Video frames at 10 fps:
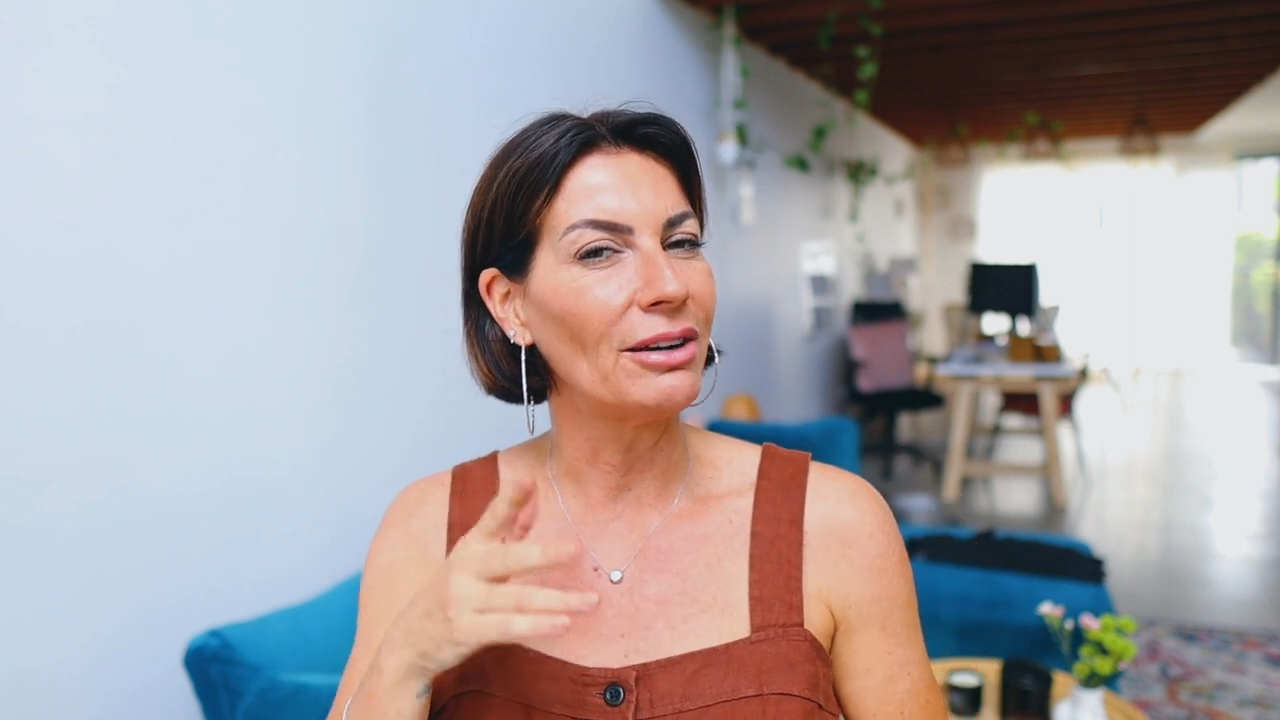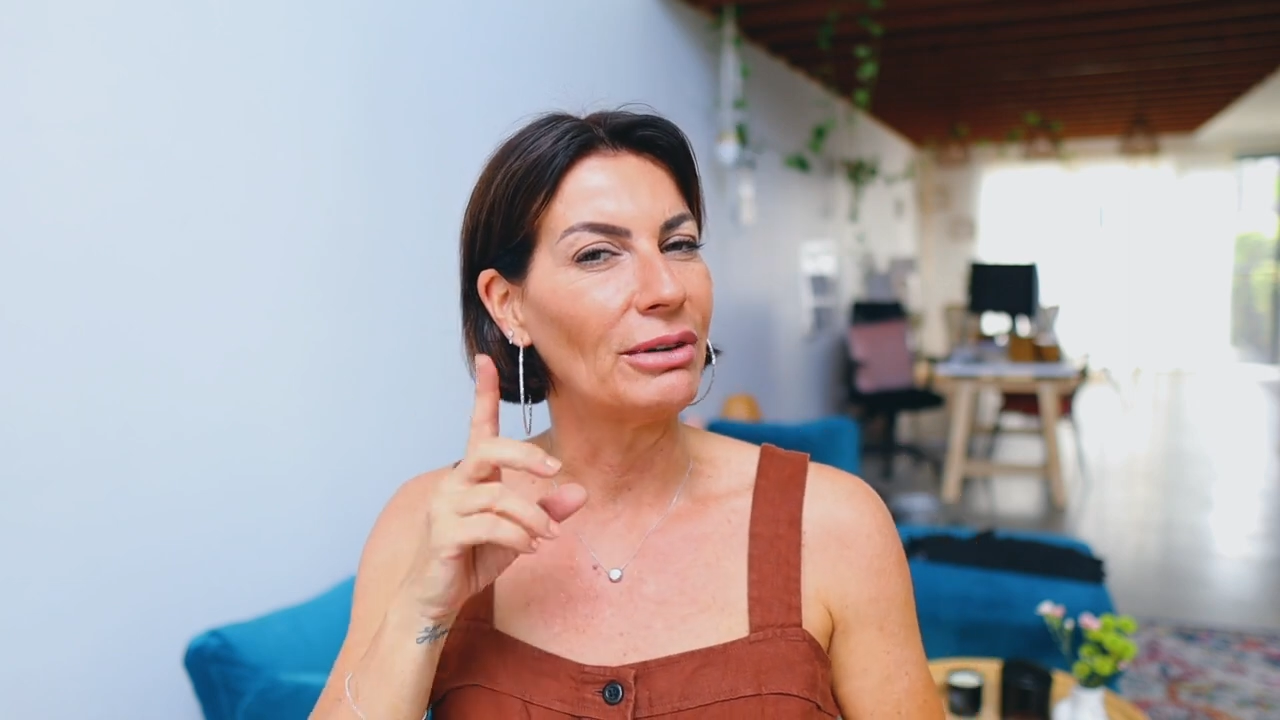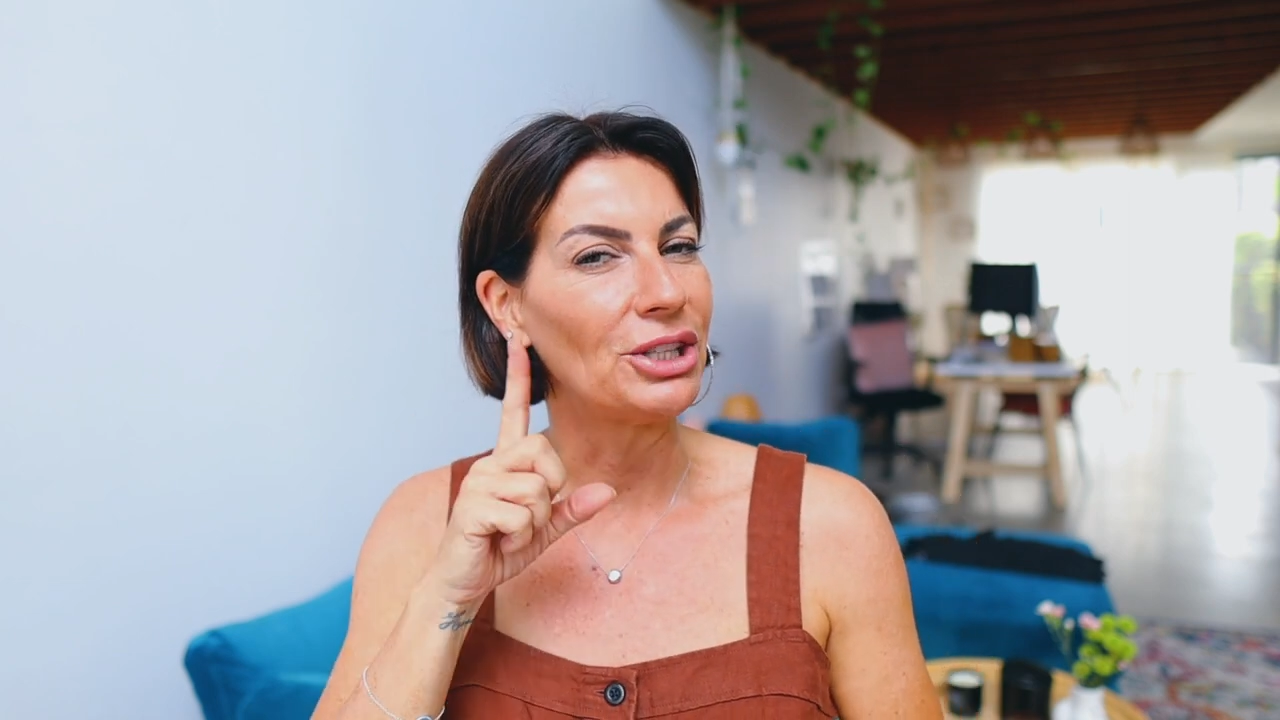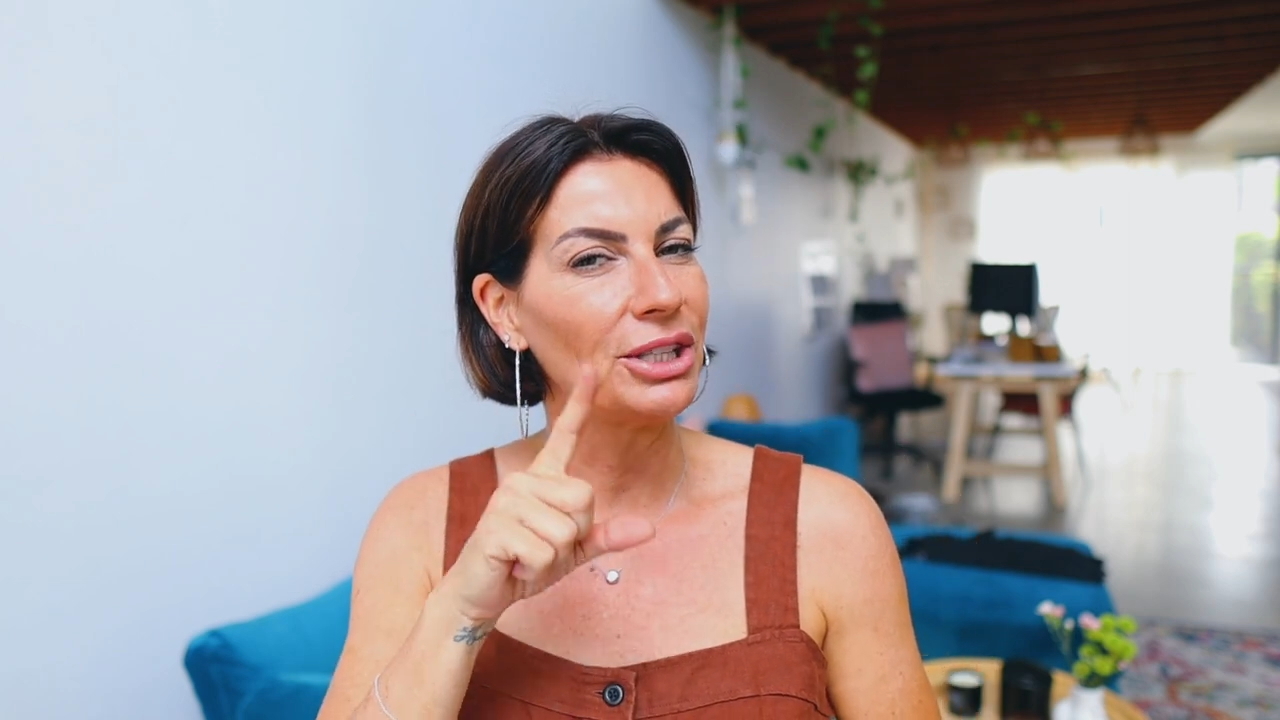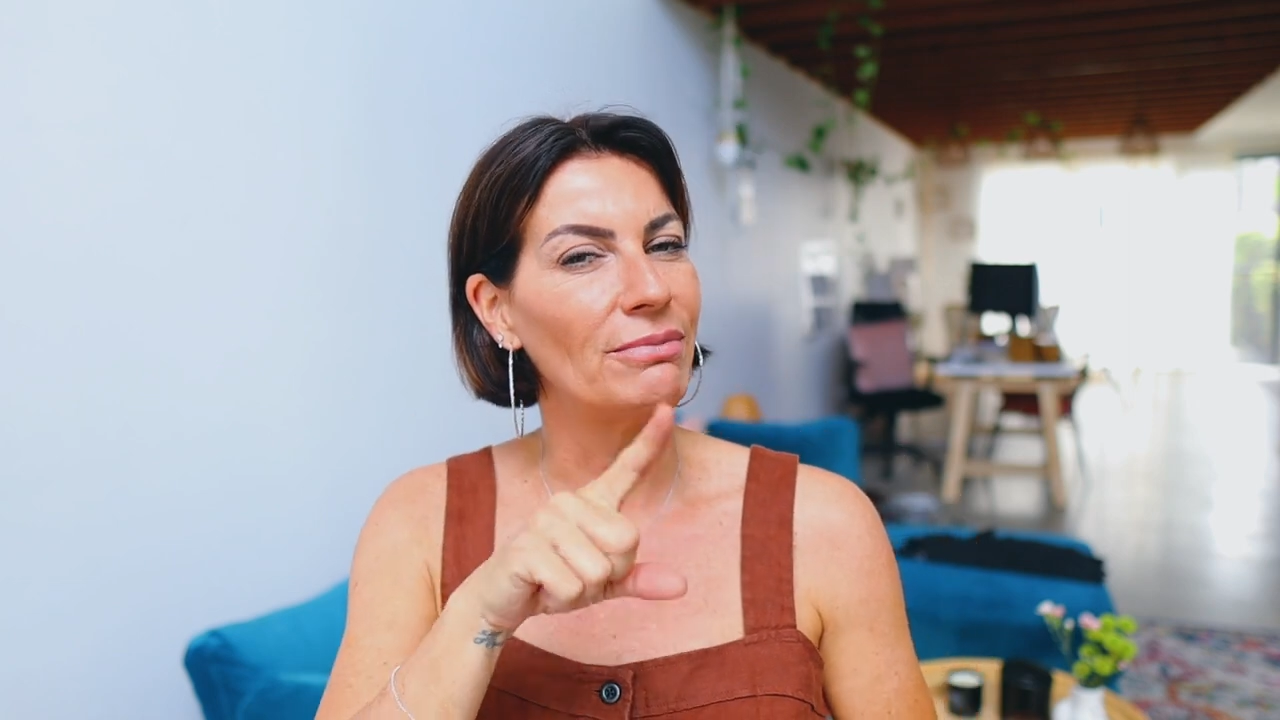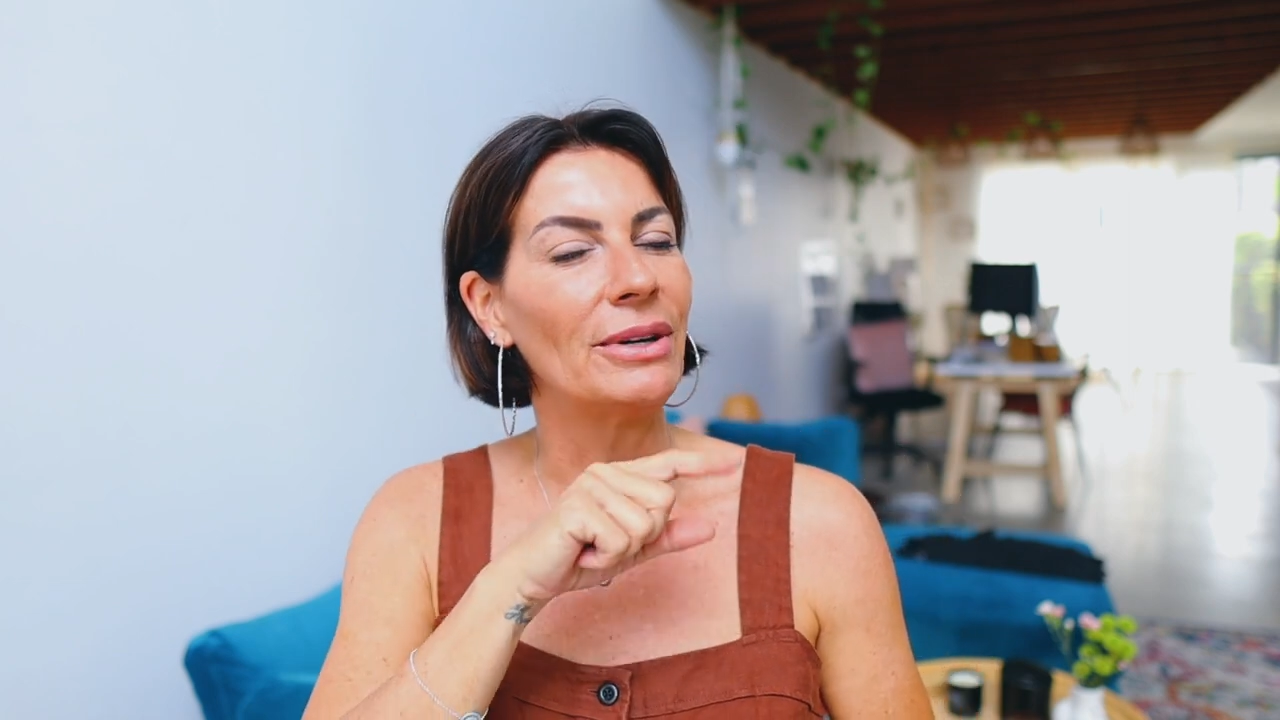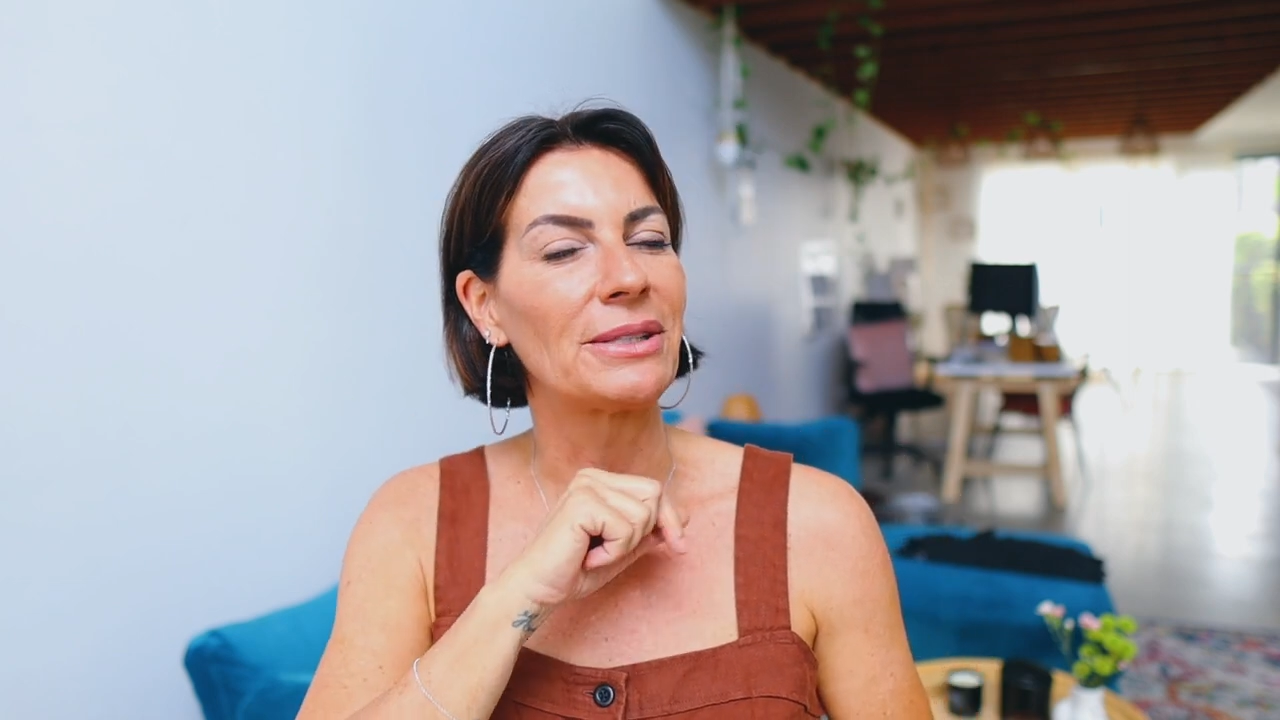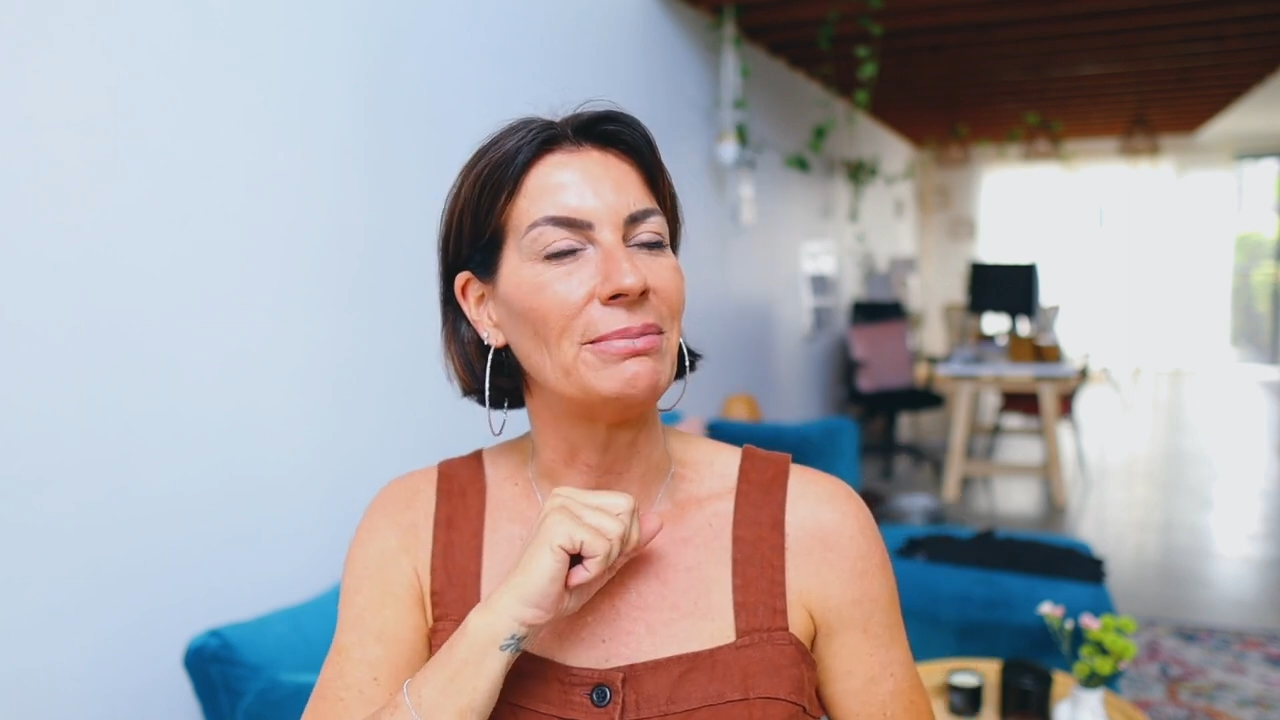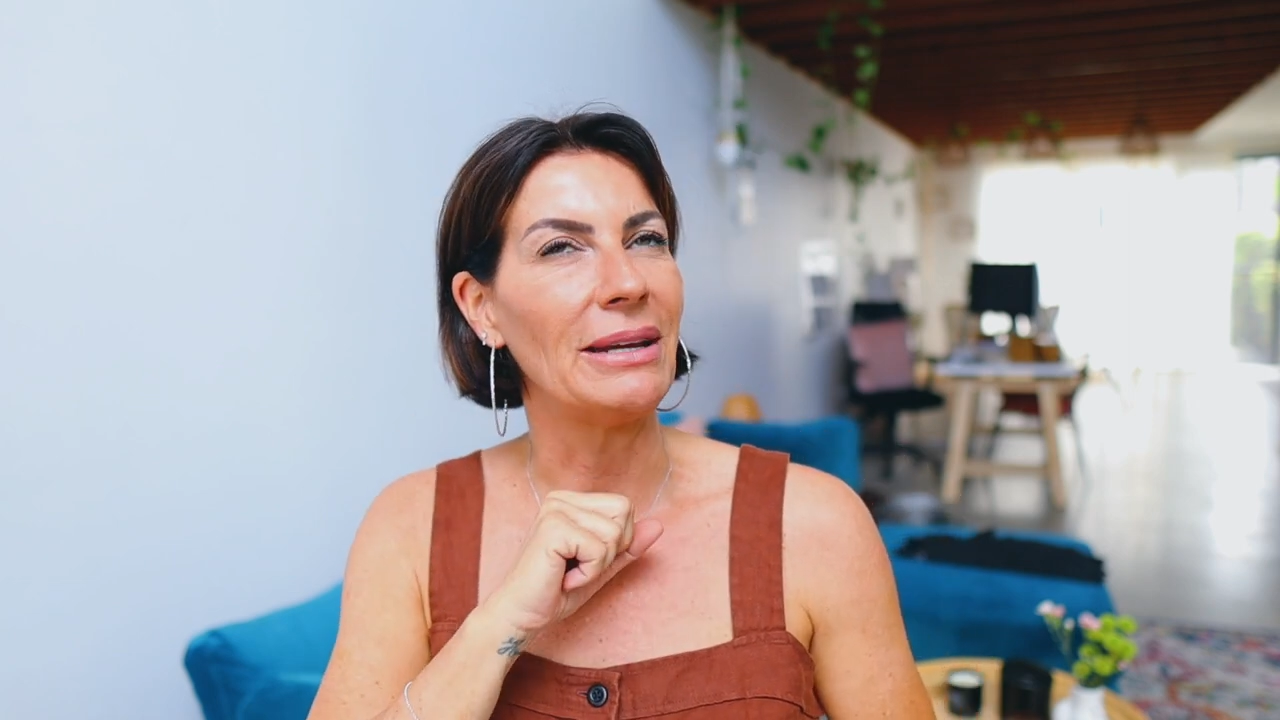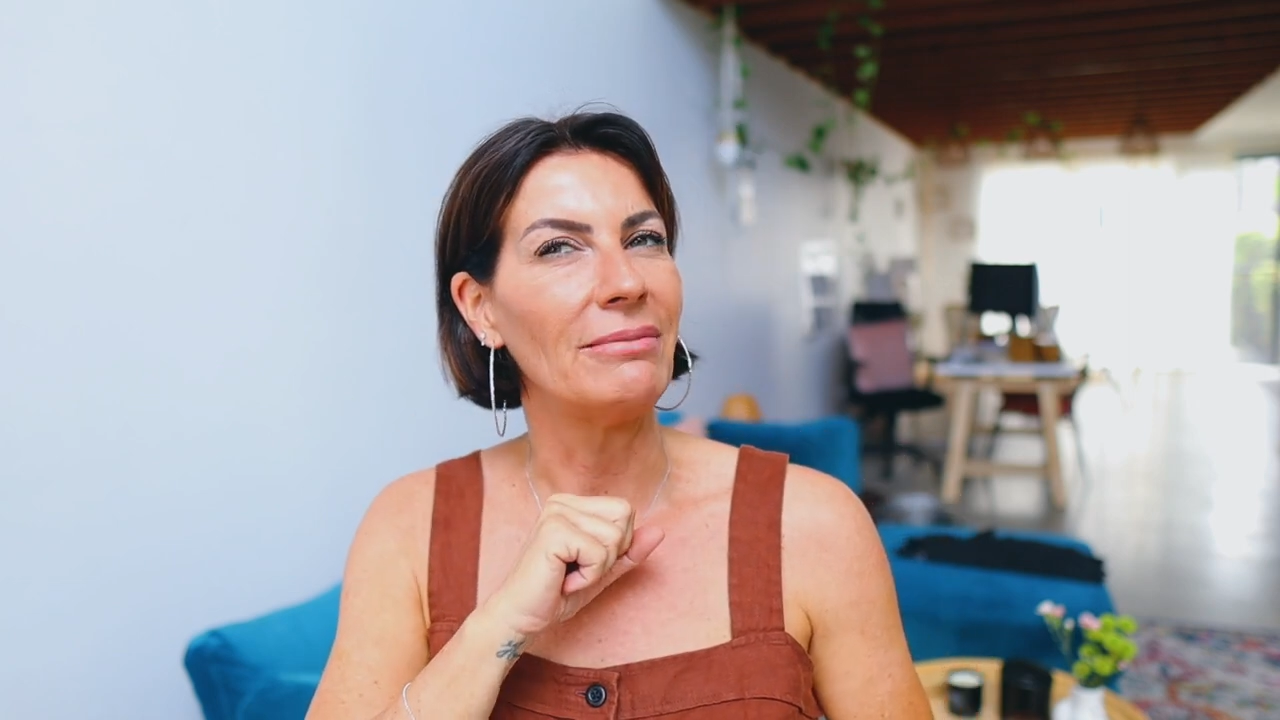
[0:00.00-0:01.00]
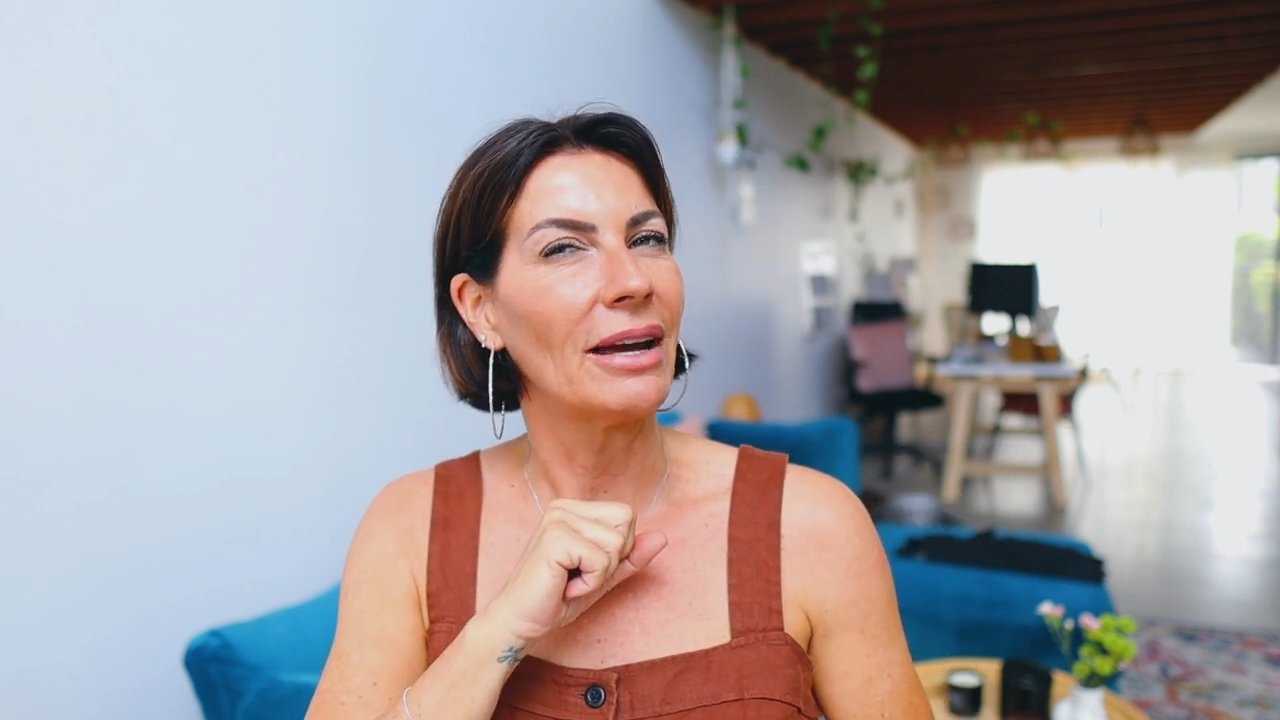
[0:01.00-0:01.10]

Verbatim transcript: which it must be,